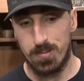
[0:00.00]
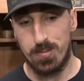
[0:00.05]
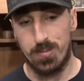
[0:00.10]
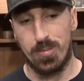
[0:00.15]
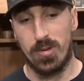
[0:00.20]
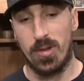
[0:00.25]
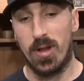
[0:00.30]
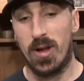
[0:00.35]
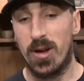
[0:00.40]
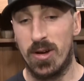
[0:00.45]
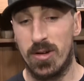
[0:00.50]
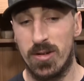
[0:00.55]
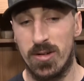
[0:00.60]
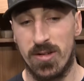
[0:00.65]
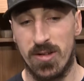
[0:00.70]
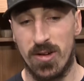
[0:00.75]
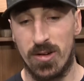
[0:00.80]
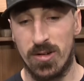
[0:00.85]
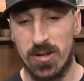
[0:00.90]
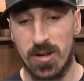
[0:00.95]

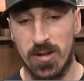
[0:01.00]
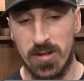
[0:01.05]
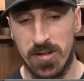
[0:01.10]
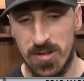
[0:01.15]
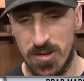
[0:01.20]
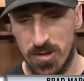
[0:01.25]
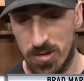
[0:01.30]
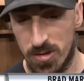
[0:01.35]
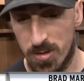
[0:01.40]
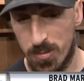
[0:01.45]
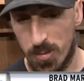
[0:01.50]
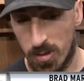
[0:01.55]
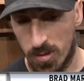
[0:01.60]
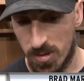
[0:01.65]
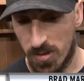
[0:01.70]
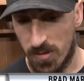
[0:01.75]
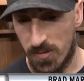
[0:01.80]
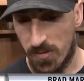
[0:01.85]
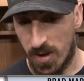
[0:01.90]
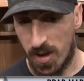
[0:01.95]
players aren't concerned
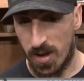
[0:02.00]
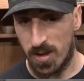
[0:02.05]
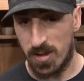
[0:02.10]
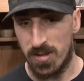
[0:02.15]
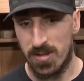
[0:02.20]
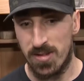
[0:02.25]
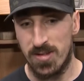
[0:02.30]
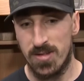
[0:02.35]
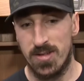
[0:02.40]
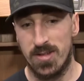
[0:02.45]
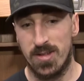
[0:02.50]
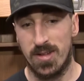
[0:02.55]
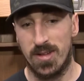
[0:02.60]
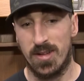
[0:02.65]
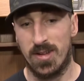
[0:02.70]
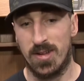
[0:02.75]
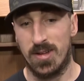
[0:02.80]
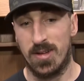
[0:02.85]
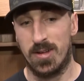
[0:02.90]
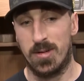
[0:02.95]
about the fans.
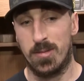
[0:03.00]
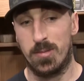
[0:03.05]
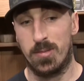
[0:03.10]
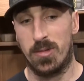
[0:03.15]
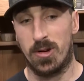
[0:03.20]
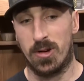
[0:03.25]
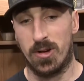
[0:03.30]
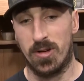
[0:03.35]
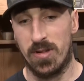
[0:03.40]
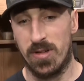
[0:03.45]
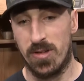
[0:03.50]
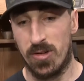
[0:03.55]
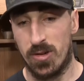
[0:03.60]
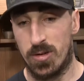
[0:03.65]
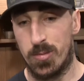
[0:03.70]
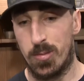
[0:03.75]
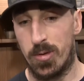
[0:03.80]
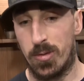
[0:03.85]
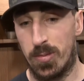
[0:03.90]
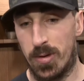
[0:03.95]
Um, they're
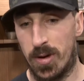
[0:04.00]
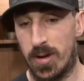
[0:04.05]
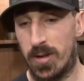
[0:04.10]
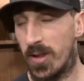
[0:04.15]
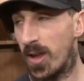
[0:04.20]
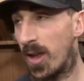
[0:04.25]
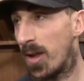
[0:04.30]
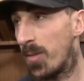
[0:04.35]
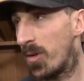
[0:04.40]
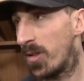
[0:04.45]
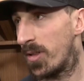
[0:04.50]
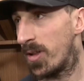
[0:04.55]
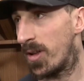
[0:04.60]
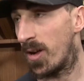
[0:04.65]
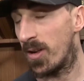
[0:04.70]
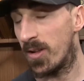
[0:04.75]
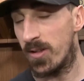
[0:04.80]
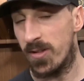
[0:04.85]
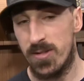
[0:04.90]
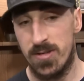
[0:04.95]
concerned about playing the game on the
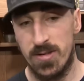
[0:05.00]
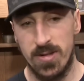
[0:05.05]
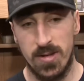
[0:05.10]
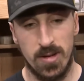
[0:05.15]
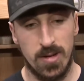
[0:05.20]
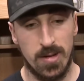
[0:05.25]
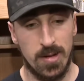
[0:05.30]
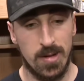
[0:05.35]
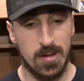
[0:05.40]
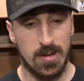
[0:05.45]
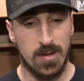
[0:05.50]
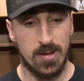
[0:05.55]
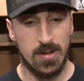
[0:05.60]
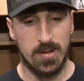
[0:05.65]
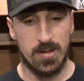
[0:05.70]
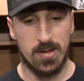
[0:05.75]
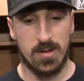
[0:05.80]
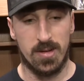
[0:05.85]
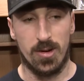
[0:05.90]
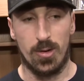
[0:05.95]
ice.
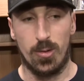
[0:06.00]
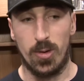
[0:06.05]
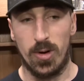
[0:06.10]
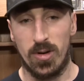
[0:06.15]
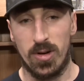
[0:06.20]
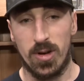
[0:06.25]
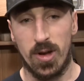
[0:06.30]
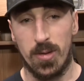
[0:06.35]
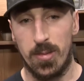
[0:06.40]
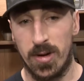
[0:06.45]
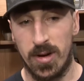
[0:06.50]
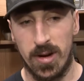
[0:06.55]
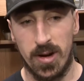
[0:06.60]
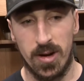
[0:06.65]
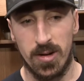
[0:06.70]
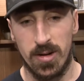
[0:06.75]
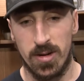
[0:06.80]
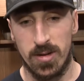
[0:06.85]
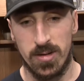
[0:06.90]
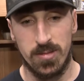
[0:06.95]
So we don't come in
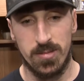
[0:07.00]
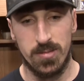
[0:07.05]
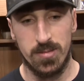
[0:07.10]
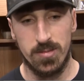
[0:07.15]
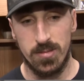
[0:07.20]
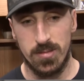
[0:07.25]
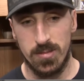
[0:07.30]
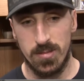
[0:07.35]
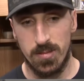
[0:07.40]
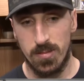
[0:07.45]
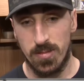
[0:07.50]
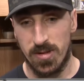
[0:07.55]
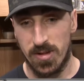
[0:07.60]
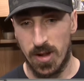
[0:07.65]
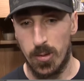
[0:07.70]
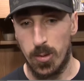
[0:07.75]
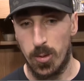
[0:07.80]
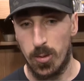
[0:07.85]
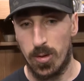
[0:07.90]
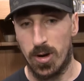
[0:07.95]
here and
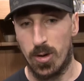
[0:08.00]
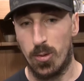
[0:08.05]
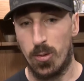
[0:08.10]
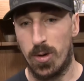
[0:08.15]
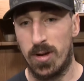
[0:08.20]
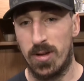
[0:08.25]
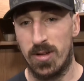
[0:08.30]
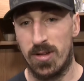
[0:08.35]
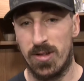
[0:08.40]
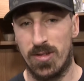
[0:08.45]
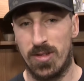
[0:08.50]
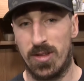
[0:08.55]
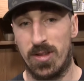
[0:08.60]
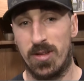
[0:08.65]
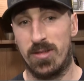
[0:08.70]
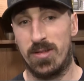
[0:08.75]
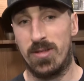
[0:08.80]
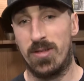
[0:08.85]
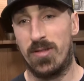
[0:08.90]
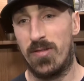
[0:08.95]
say we want to win so
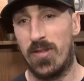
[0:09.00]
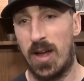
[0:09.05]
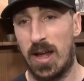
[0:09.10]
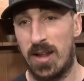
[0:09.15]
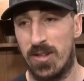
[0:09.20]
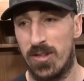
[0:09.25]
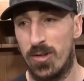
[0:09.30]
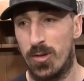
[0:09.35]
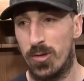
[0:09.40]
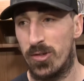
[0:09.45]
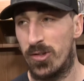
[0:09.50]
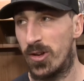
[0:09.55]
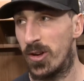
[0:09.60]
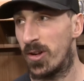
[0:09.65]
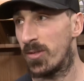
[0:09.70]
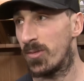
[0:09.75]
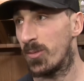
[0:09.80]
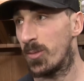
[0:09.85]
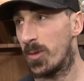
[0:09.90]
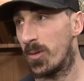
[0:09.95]
the fans don't
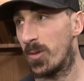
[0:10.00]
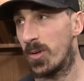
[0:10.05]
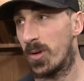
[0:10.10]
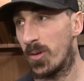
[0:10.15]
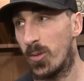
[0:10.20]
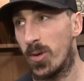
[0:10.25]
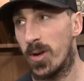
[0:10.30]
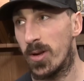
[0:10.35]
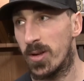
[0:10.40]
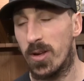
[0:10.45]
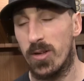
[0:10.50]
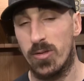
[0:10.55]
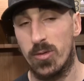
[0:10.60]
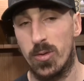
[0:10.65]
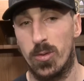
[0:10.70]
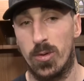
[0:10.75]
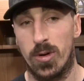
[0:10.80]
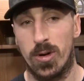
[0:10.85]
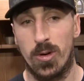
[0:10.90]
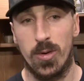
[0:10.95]
cheer. We want to win because
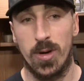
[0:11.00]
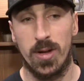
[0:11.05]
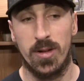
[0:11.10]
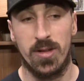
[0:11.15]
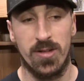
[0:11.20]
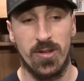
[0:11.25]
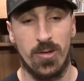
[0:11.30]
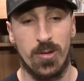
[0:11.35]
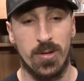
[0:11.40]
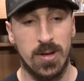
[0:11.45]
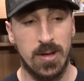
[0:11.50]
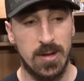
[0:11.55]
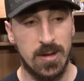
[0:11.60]
we want to win. So